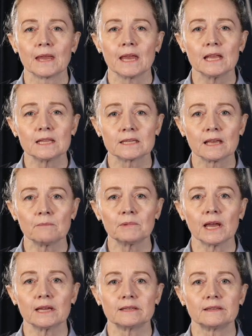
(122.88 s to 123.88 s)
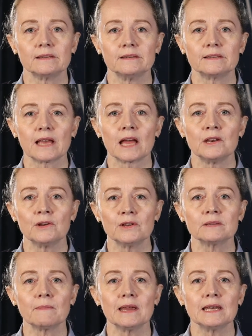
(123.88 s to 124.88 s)
In some cases, a
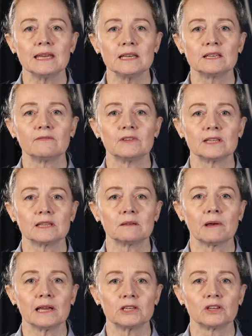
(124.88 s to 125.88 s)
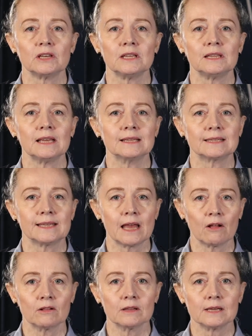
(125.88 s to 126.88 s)
nurse may need to visit the patient in their
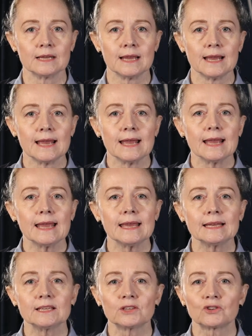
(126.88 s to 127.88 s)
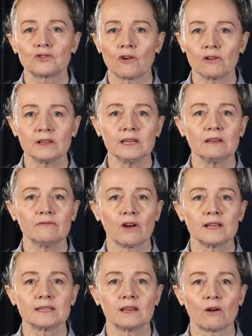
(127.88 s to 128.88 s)
cell. It is strongly
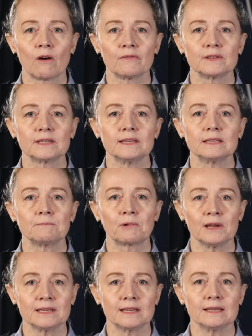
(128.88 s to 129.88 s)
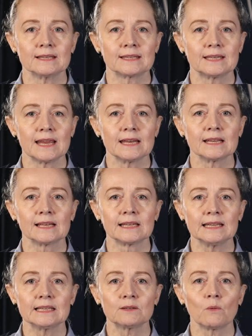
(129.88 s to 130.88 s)
advised that officers present stand at
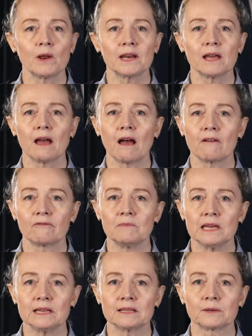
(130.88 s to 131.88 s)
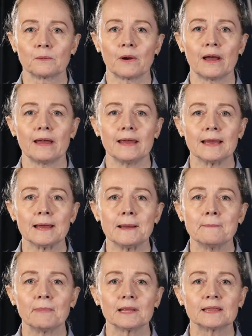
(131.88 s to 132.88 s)
least 1.5 metres away,
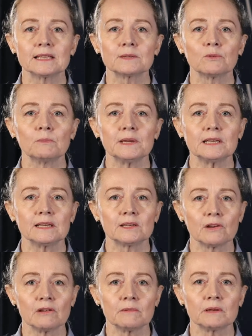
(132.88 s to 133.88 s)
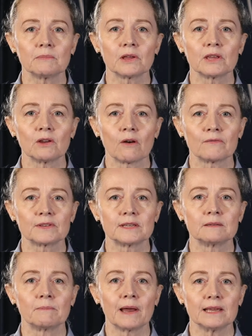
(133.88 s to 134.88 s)
but this will be determined by the
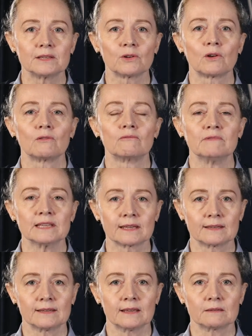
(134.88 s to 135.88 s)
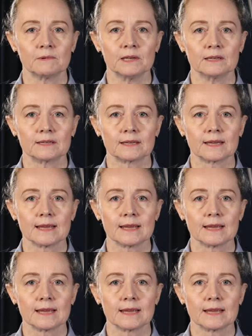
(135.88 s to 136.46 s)
officers based on a risk assessment.